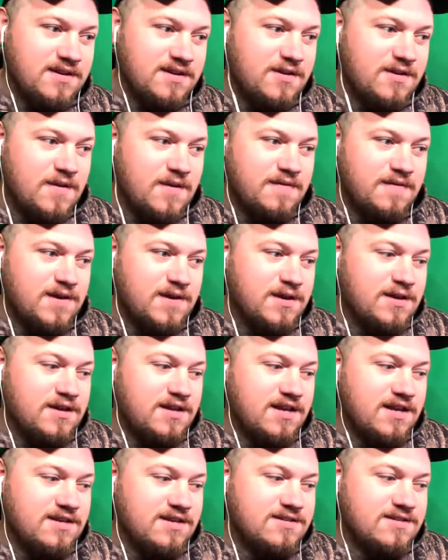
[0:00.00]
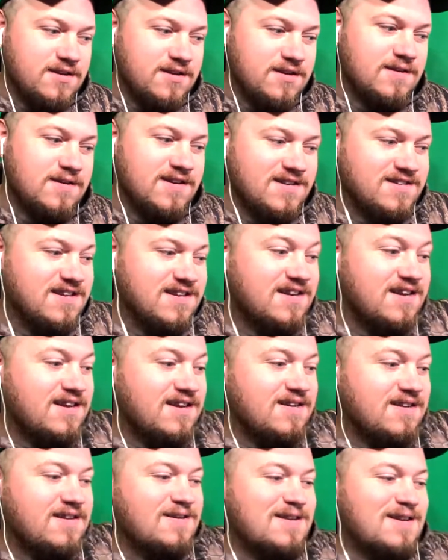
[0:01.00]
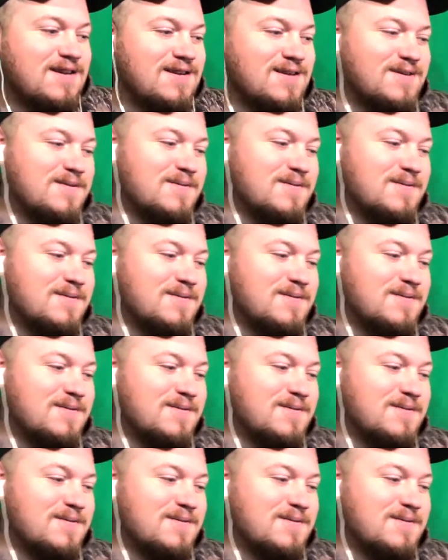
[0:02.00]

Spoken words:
have a good day, sir. And I'm like, yeah, you too.